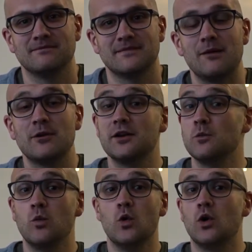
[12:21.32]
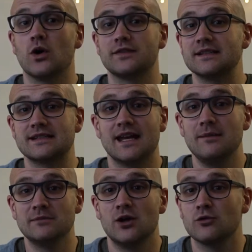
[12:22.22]
I'm ready to walk the
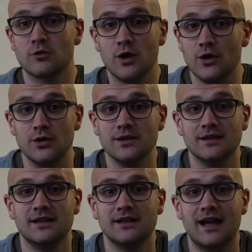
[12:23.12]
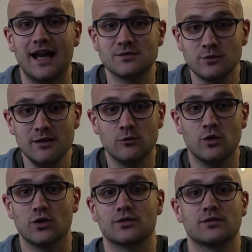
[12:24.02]
same long road as we
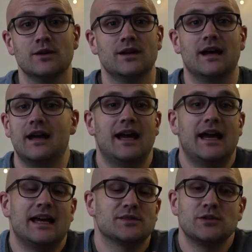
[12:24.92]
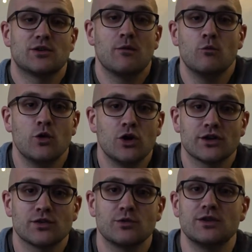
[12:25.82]
walk, as we try and work
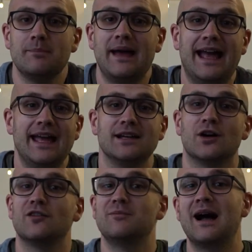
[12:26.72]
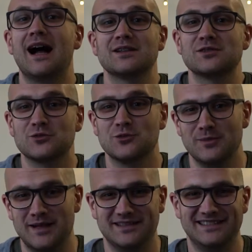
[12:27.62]
through the pain of past trauma,